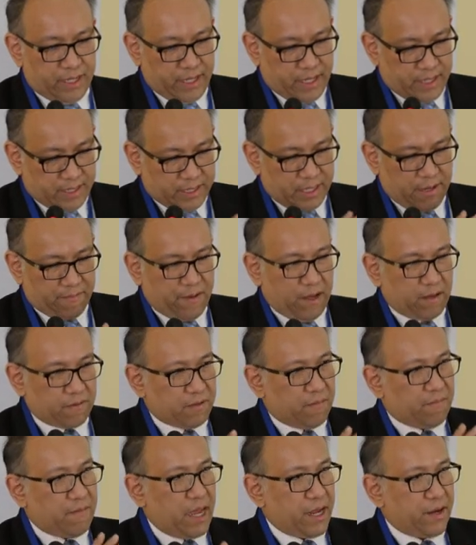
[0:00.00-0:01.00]
It's about
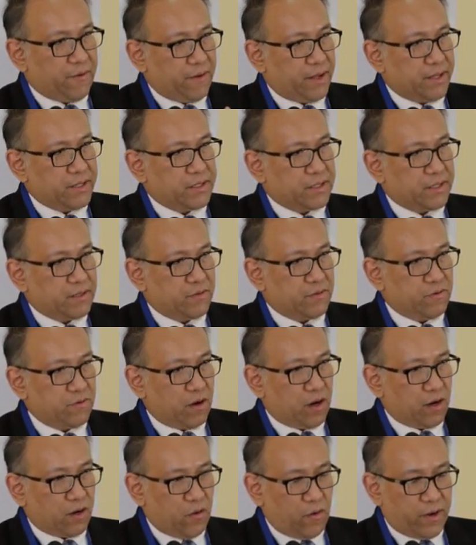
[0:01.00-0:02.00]
the migrants
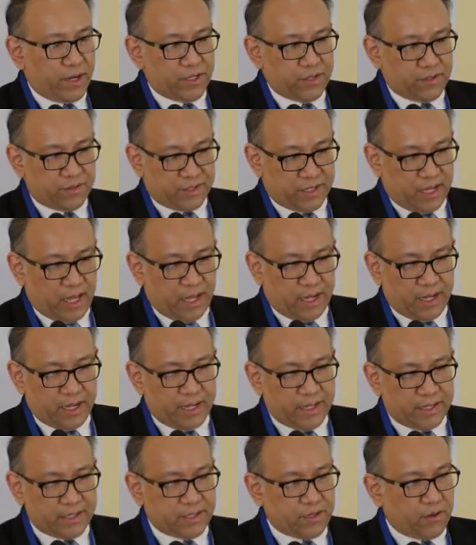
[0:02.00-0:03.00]
who are going to Thailand.